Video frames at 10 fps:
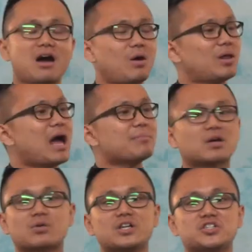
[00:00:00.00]
"Well, I'm a
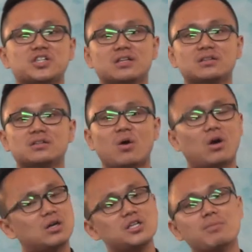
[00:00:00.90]
Christian,"
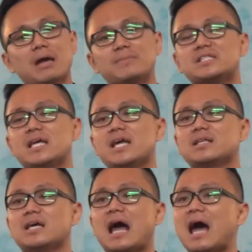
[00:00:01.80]
or you might be saying
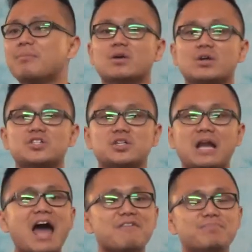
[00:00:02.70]
that, "I'm a Christian.
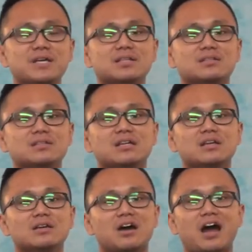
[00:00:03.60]
I've been
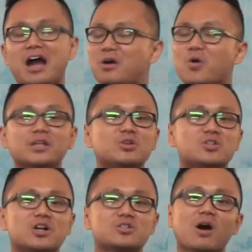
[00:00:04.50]
going to
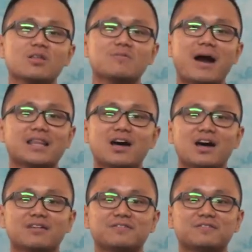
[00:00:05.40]
church all of my
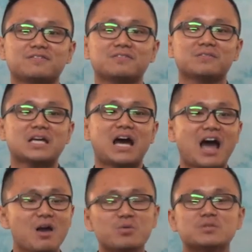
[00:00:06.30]
life.
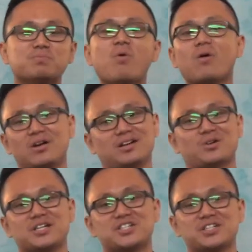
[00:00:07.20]
I was born a
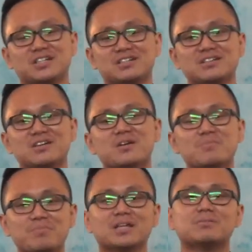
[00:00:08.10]
Christian."
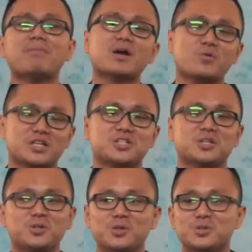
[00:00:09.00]
But my question
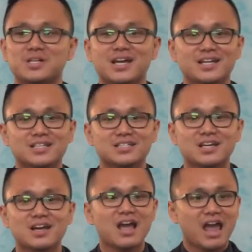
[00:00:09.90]
to you today is,
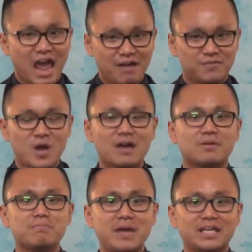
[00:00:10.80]
have you
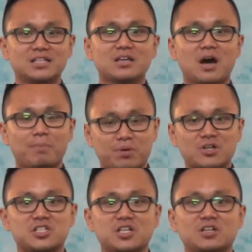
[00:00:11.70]
ever made a
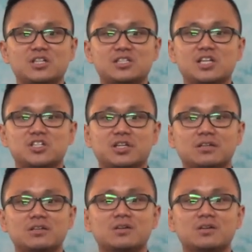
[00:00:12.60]
personal decision